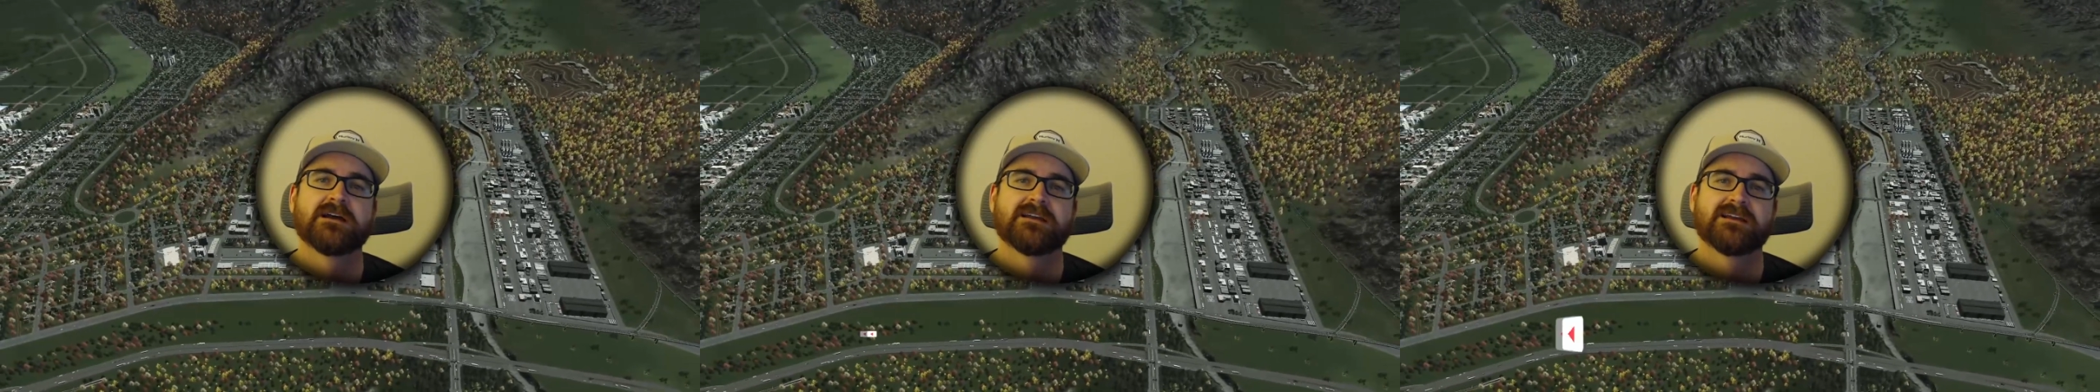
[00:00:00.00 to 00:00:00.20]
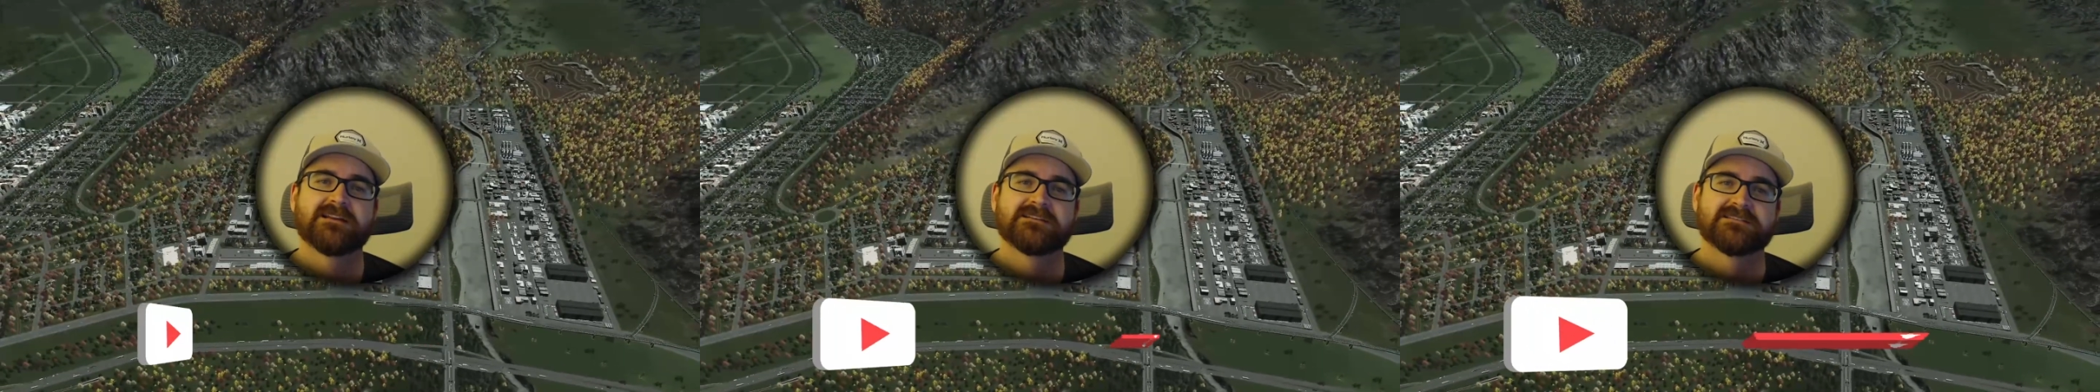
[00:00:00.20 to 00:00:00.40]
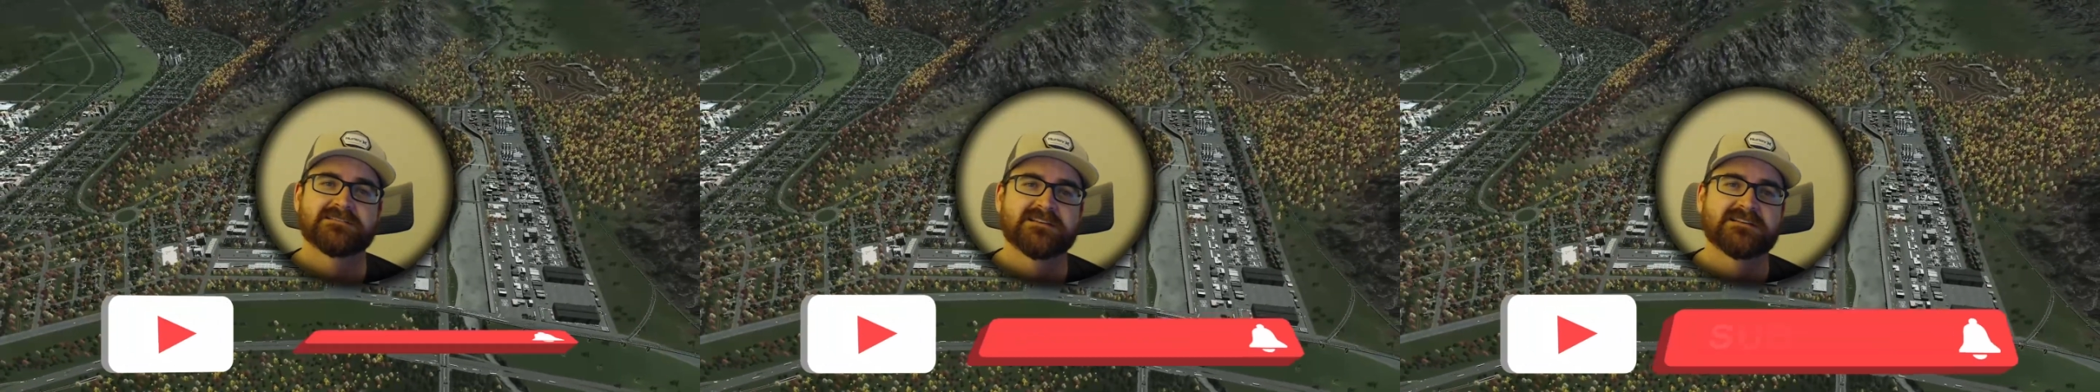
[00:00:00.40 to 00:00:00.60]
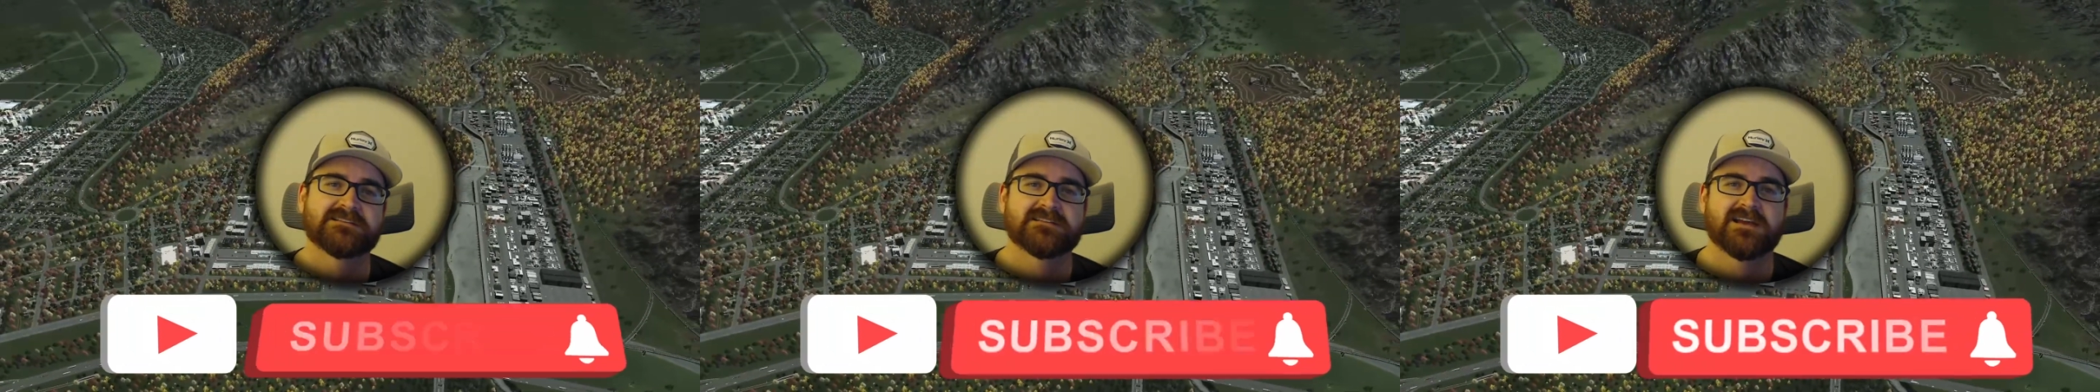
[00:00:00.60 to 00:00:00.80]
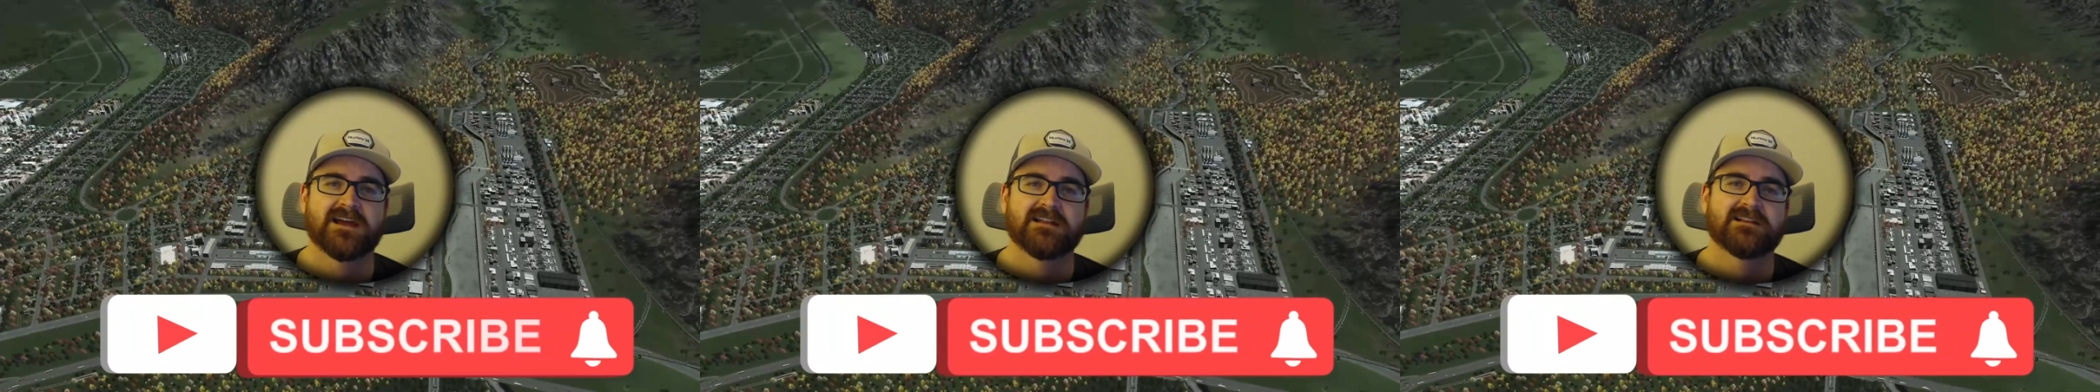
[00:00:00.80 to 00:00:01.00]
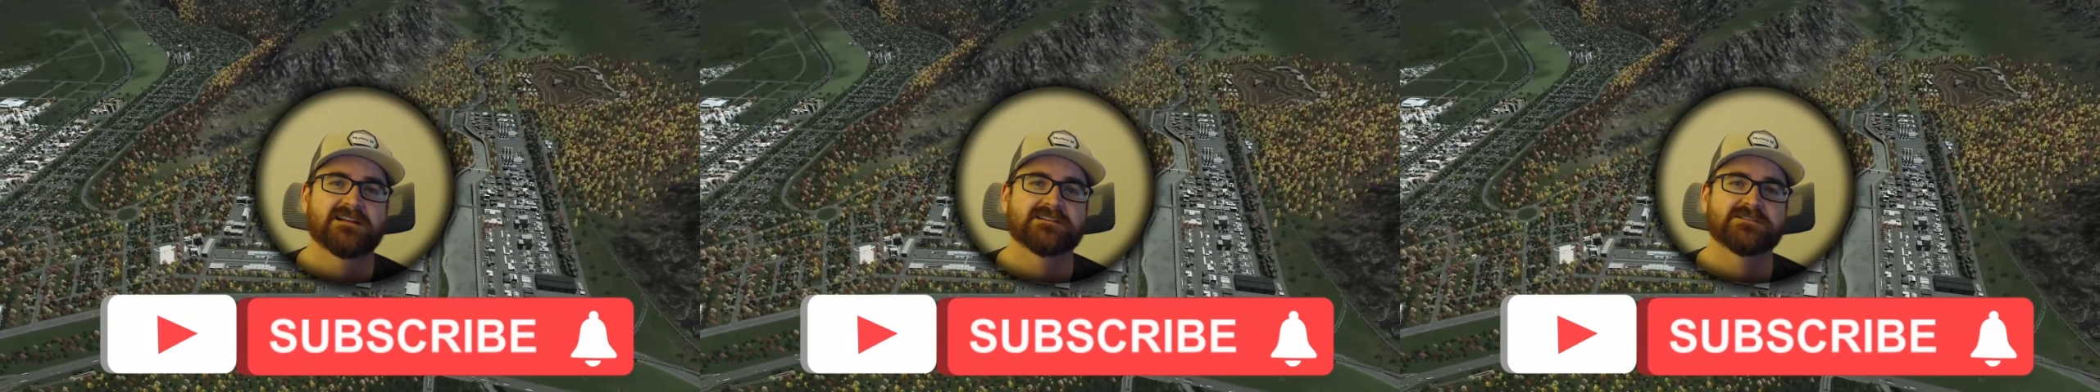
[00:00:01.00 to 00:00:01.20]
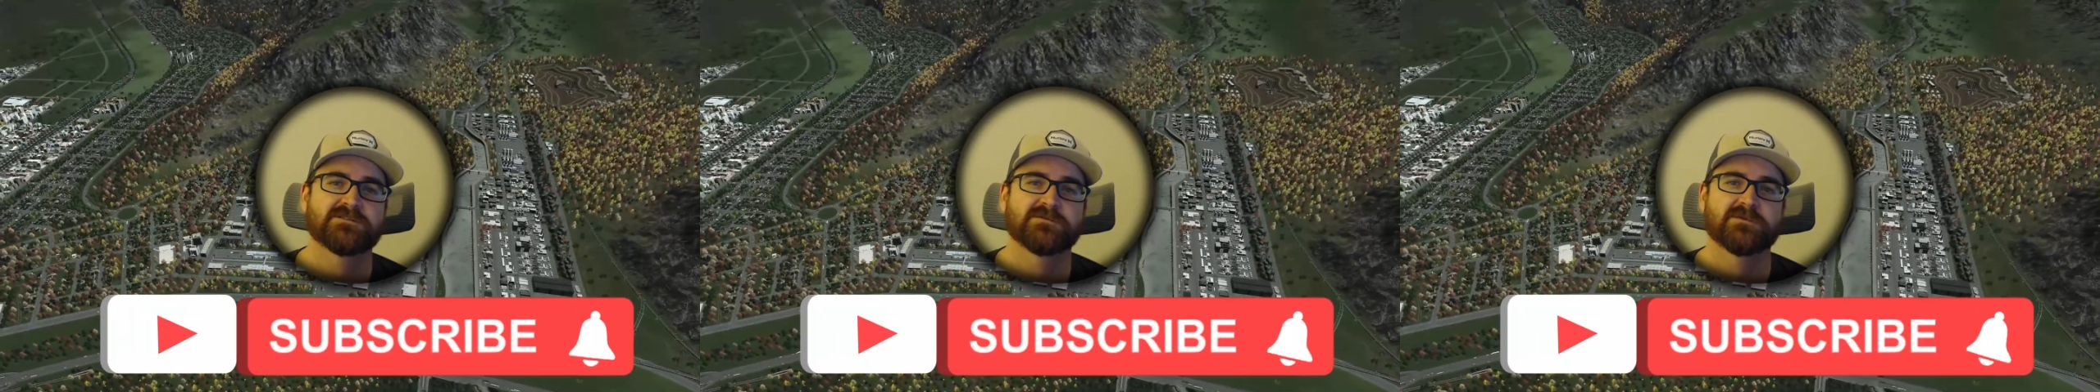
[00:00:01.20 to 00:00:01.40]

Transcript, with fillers: getting city skylines to